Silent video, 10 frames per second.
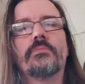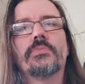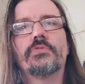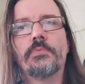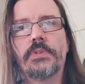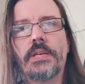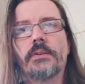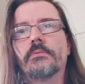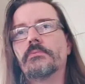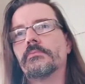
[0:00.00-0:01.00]
strip it
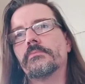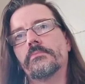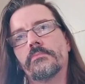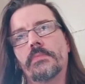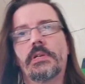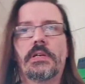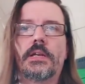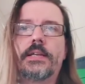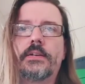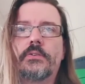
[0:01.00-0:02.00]
down,
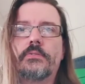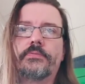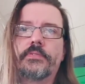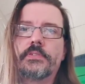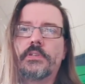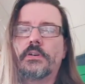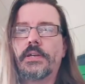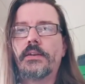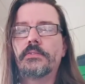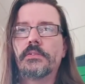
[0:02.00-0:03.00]
clean it off, start
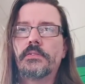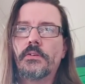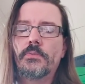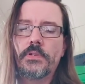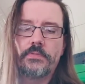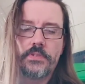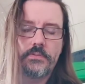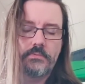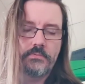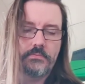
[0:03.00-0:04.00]
again, because I stuck with the
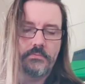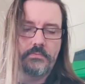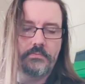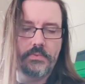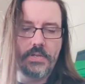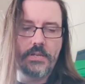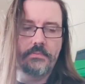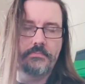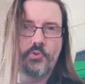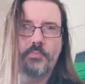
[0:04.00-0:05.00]
original
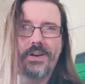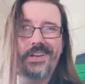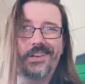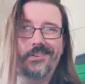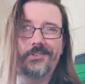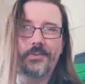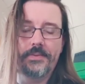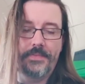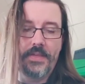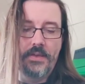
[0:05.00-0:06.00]
more punky look to
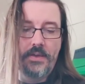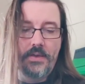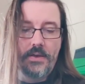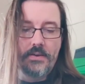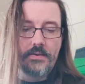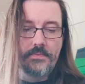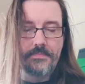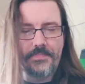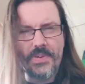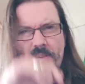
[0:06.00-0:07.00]
it, I
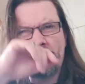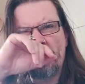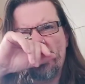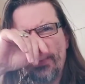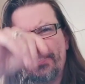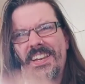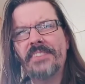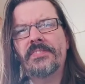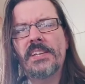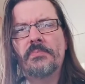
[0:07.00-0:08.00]
probably would have left the
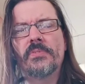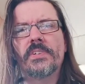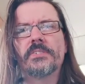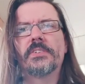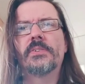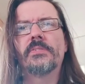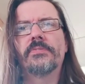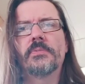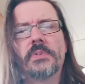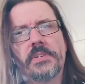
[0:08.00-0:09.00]
gaff tape on that I took
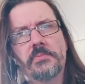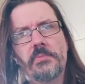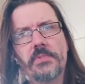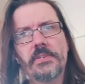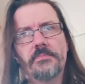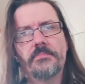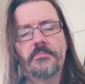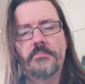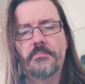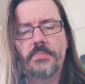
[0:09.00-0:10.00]
off, the one I used to put my
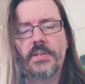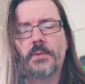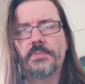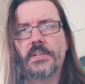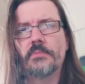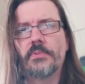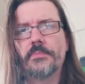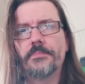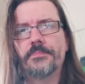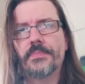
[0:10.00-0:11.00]
pickups in at the
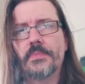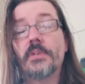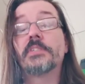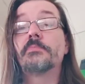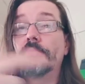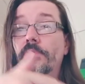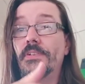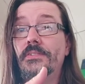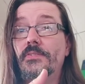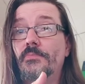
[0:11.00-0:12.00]
bottom. I said before it was
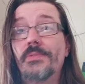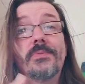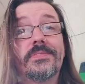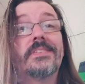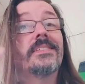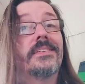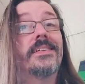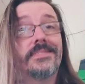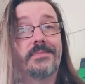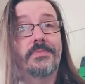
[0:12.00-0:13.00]
at the top, it wasn't,
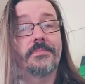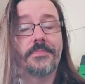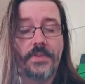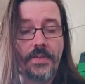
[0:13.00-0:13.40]
it was at the bottom.